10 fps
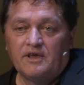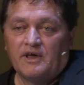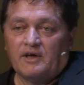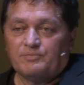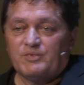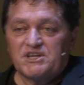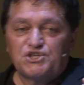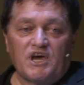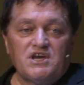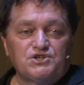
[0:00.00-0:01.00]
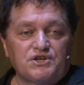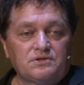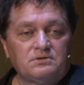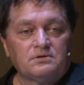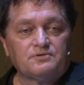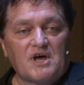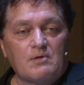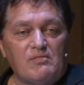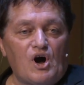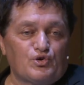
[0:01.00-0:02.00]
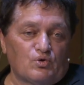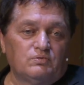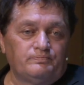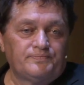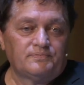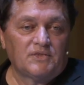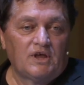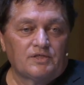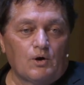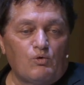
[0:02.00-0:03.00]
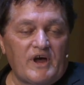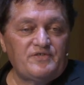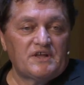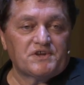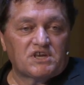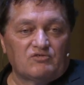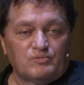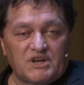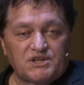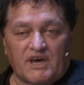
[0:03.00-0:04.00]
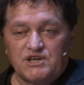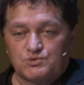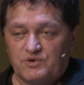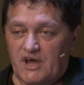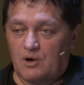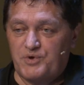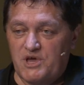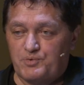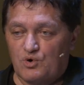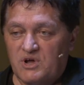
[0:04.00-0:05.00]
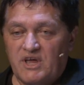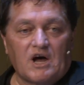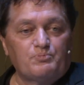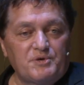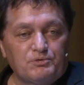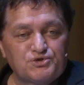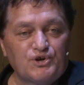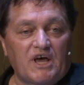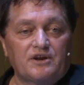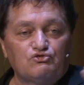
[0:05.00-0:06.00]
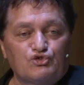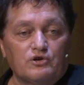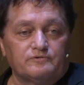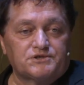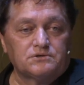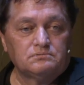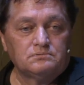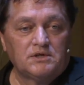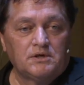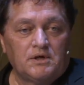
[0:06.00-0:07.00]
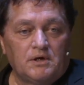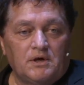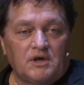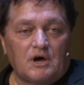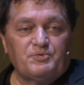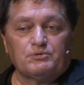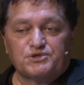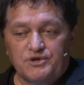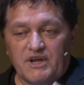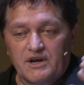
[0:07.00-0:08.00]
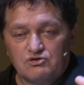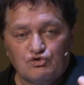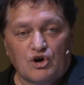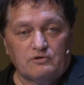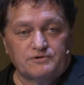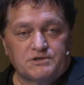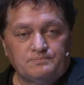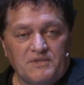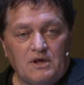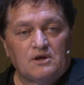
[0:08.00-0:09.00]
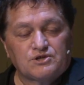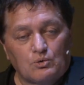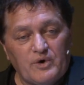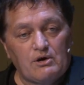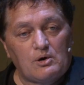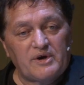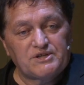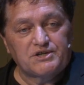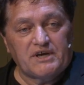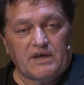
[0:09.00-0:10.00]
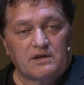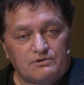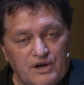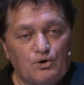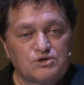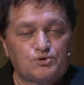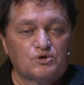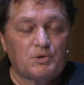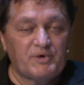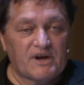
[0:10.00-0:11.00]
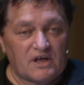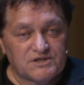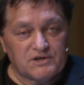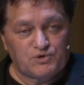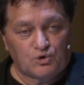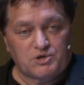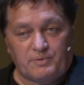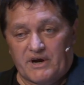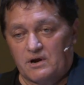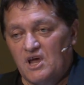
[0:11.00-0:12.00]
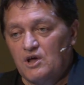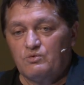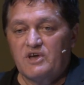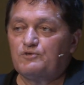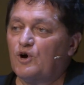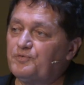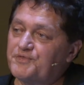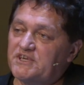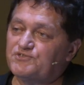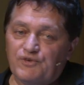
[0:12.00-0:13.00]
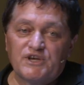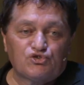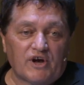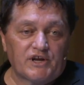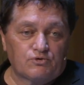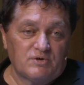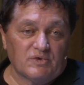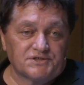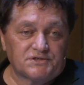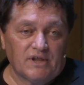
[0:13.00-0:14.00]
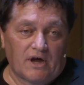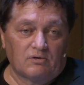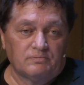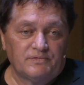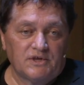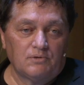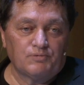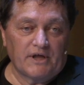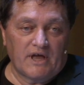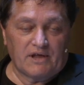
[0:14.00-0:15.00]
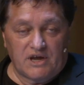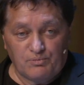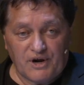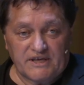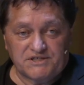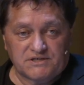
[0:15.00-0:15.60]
by changing the model, the way that the government engages with our people turn out in droves. Our people turned out in droves. So where are we today? Reynolds talked about, others have talked about it. We've got these free trade agreements now in place.